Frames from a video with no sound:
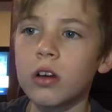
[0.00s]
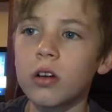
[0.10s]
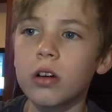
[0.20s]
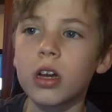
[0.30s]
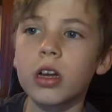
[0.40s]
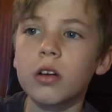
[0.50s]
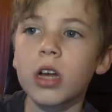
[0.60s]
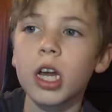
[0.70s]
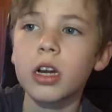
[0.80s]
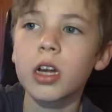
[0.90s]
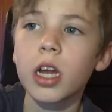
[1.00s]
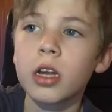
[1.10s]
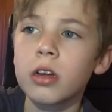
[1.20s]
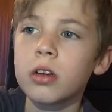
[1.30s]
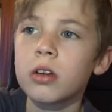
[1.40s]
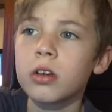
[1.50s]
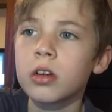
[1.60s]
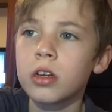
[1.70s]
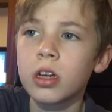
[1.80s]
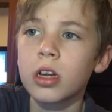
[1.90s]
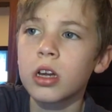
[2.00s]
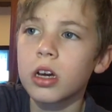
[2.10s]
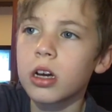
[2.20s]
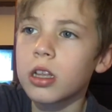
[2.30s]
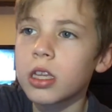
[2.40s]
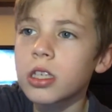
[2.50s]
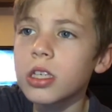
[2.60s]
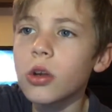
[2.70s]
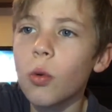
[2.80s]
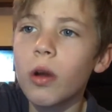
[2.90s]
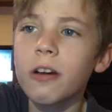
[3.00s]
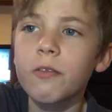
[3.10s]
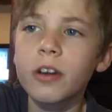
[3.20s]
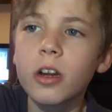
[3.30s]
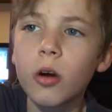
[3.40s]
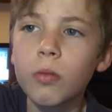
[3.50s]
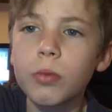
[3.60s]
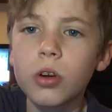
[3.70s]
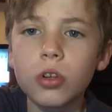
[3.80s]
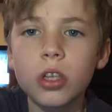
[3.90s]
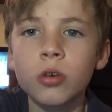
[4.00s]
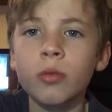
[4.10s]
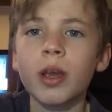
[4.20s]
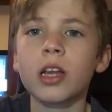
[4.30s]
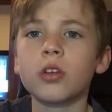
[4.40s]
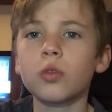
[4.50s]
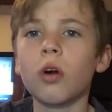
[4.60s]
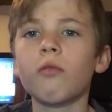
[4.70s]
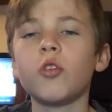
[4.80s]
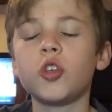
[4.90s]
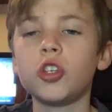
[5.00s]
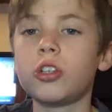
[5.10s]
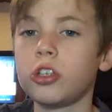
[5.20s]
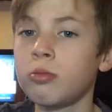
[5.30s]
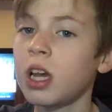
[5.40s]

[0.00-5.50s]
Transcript: Okay, okay, okay. Uh, this is a quick video because I don't want to make it too long for YouTube.